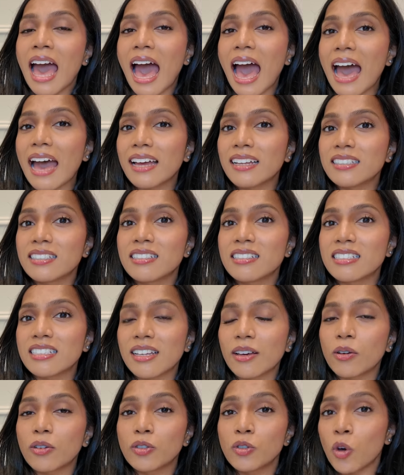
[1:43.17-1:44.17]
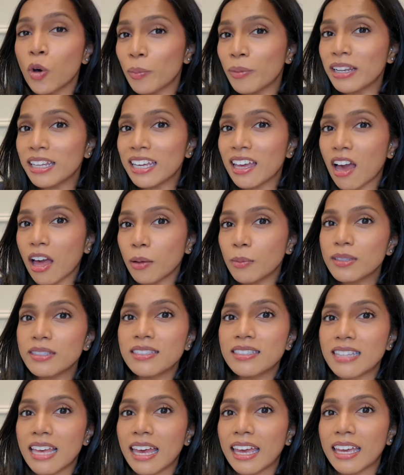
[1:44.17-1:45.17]
And normally, I would
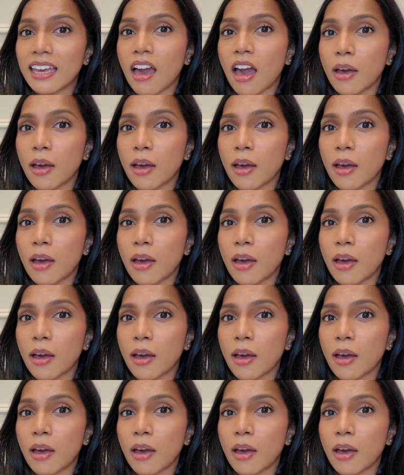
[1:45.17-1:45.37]
say